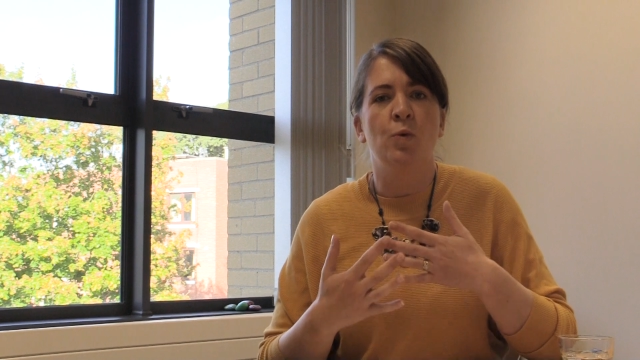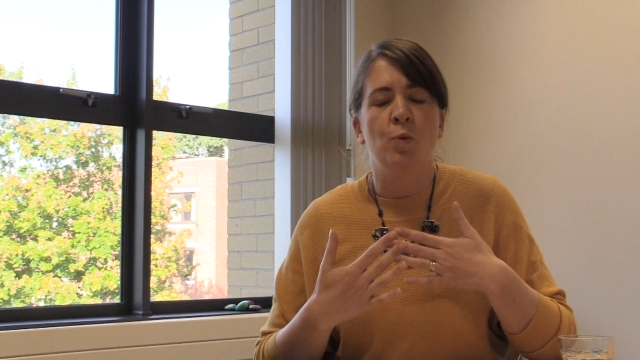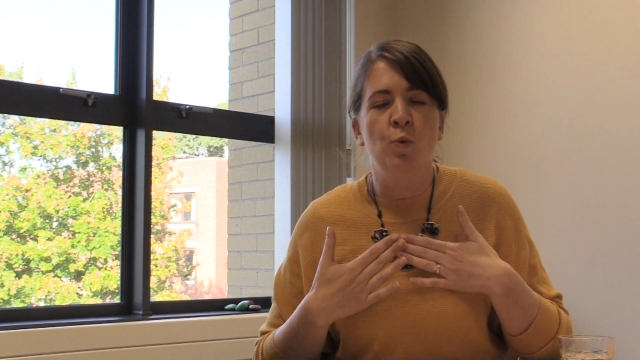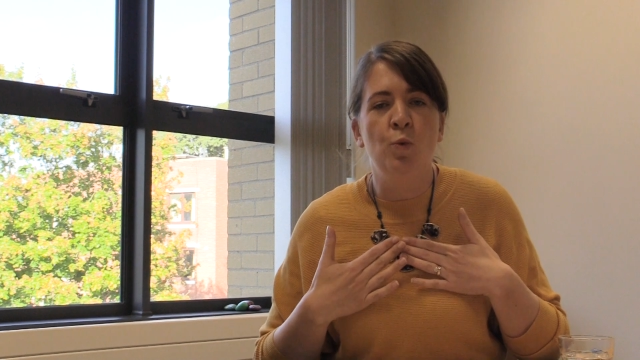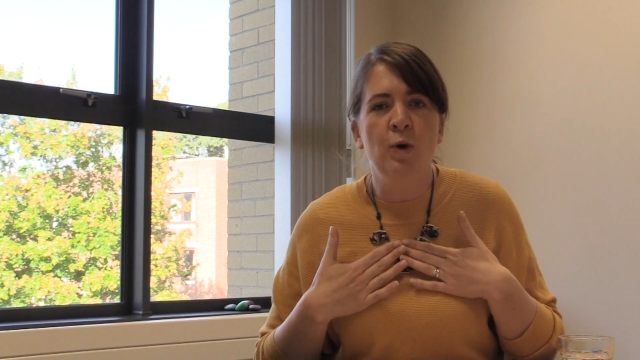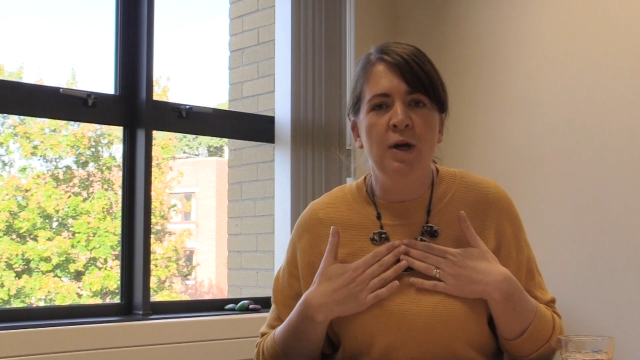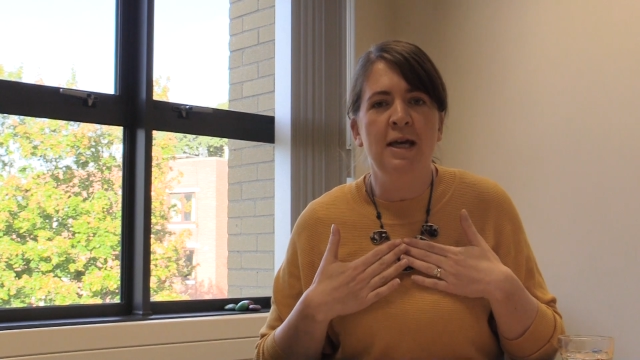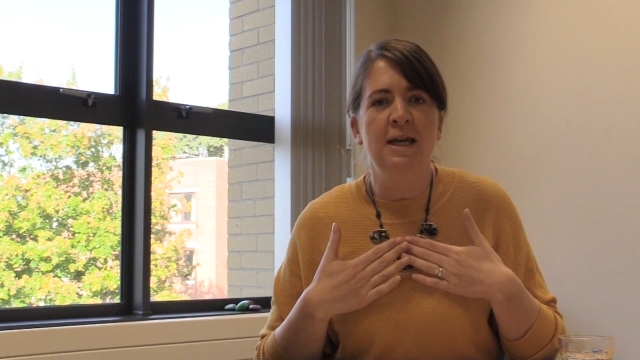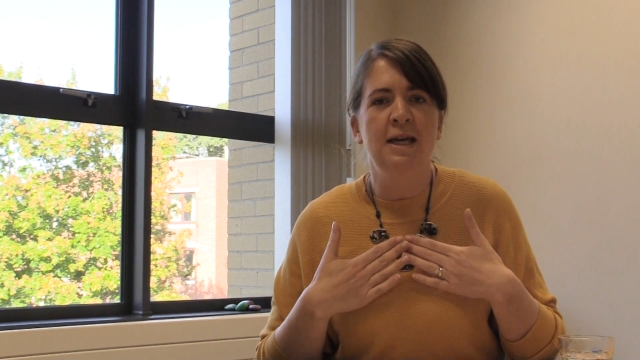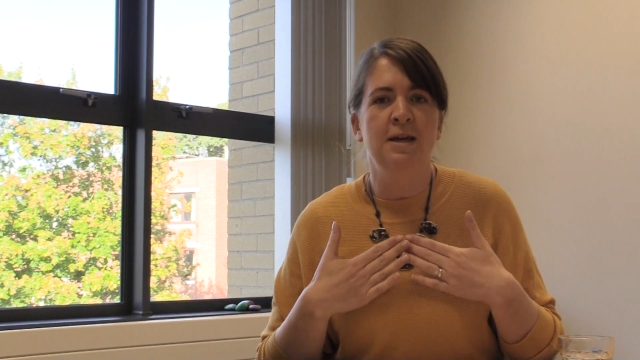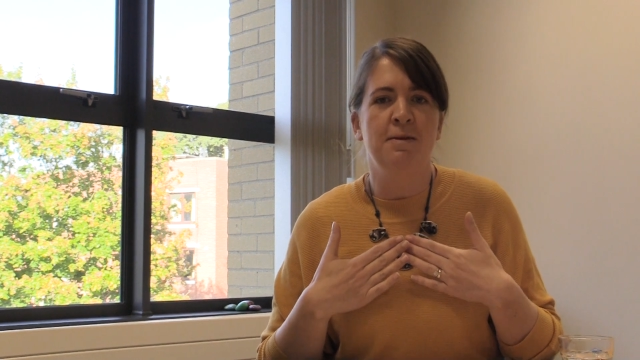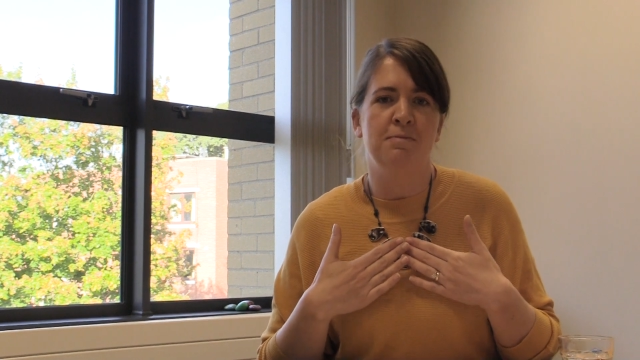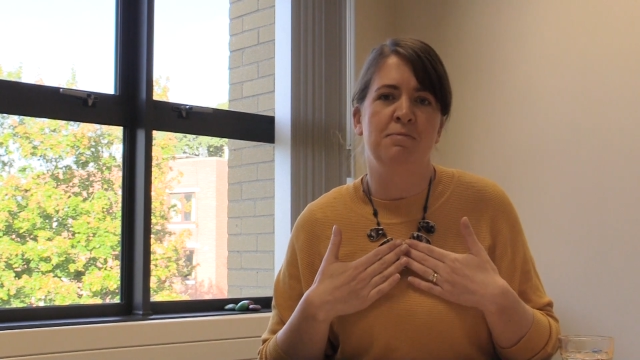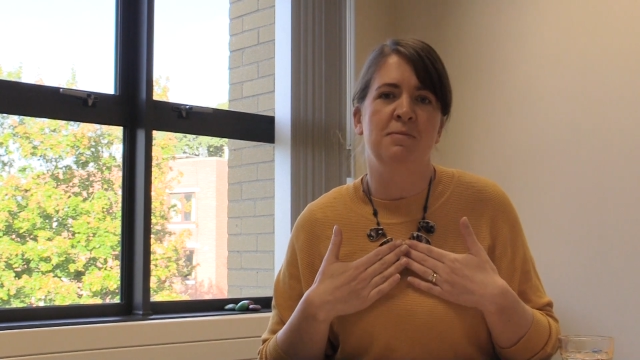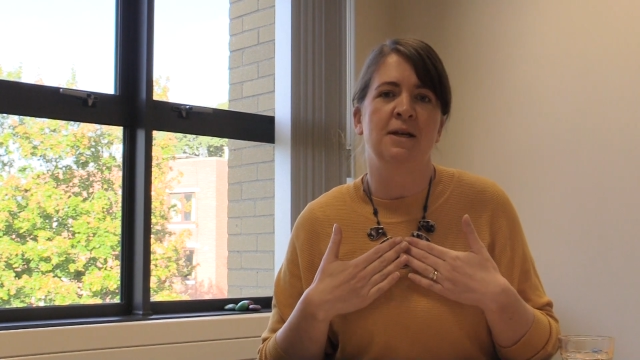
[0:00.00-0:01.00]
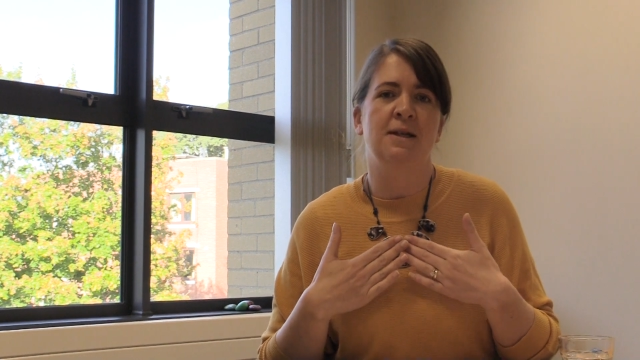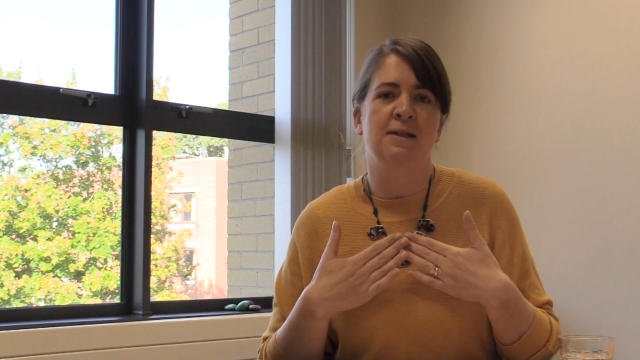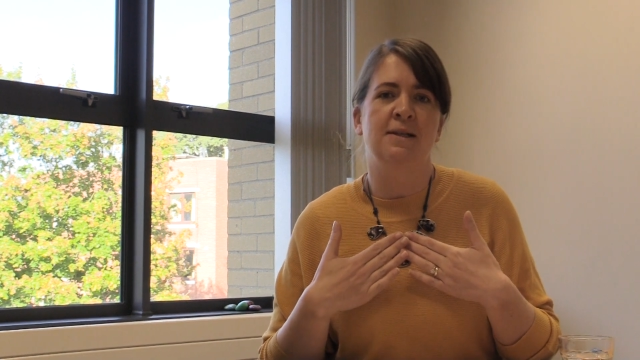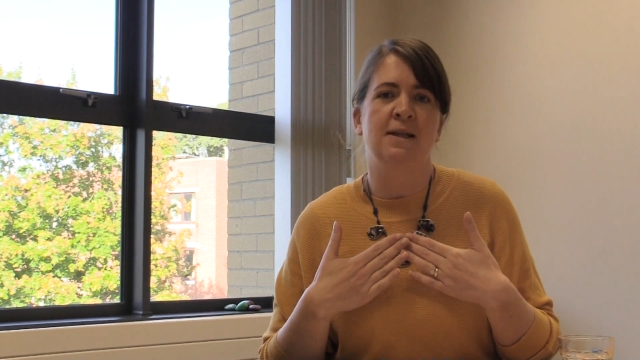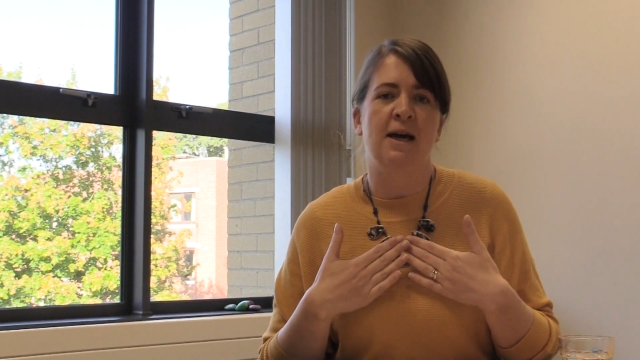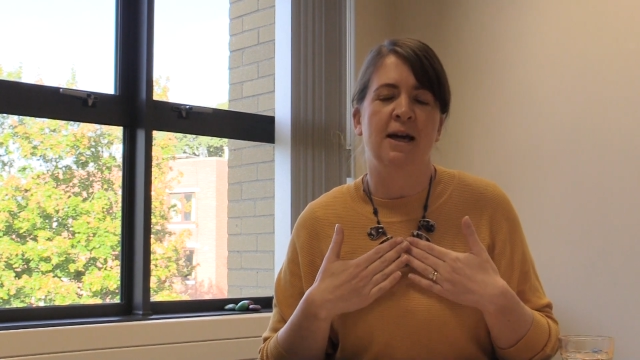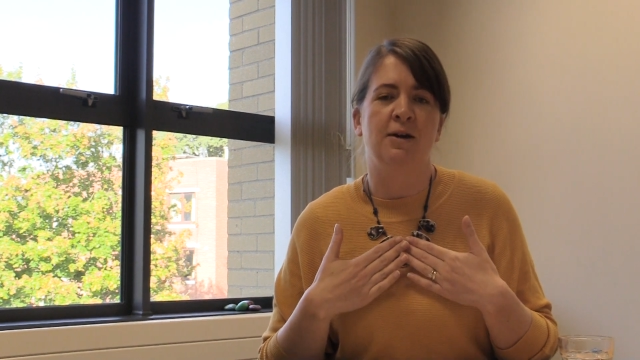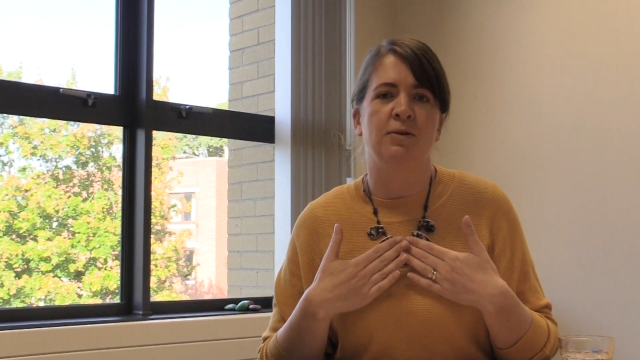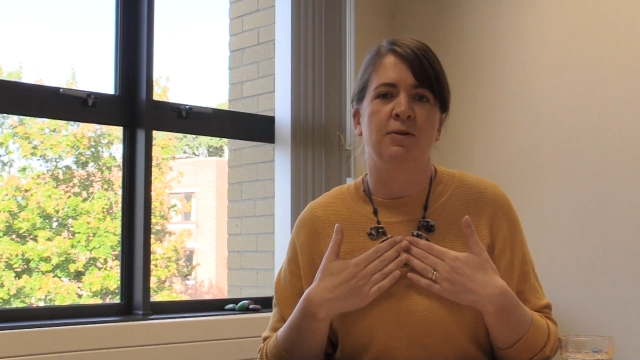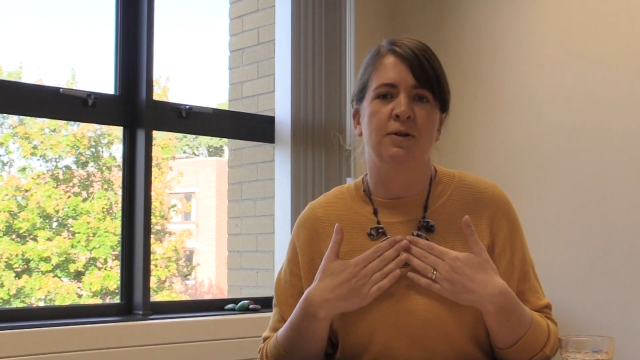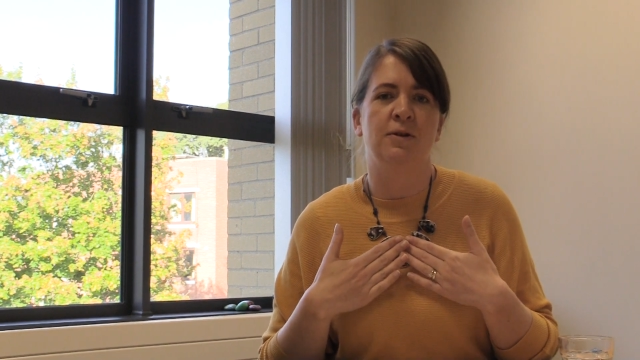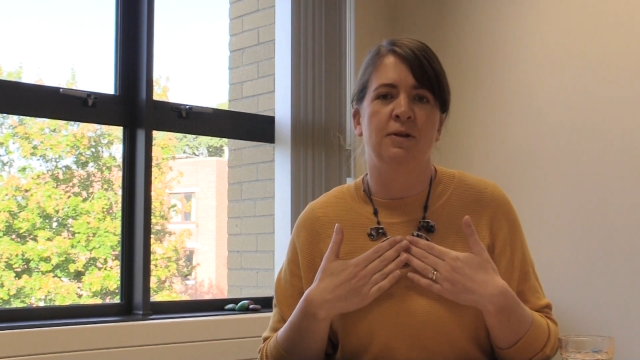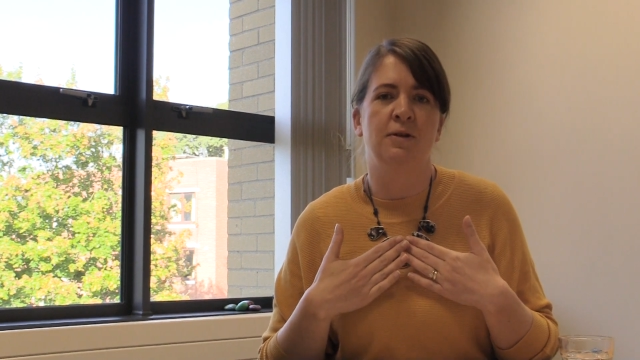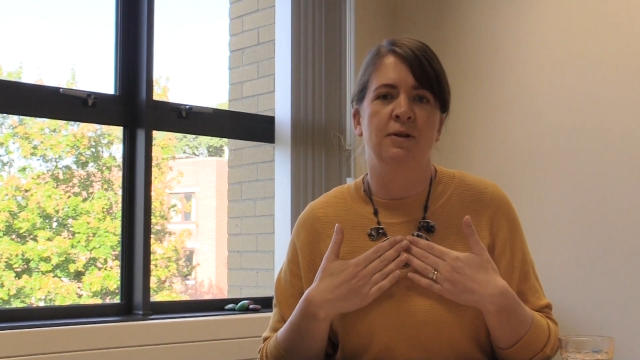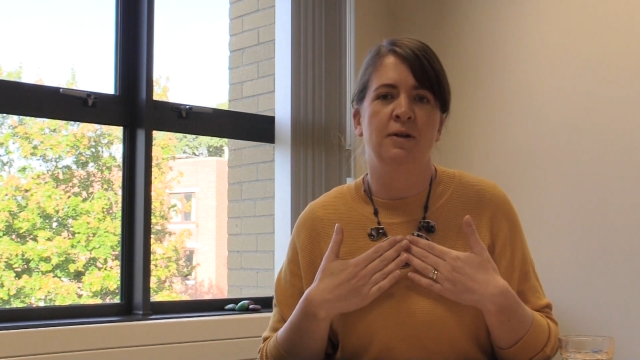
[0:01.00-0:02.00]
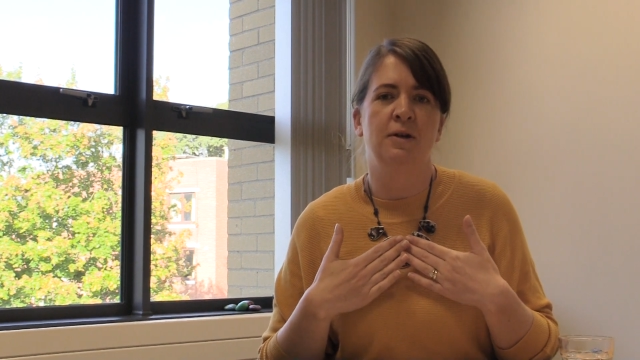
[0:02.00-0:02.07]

we miss out.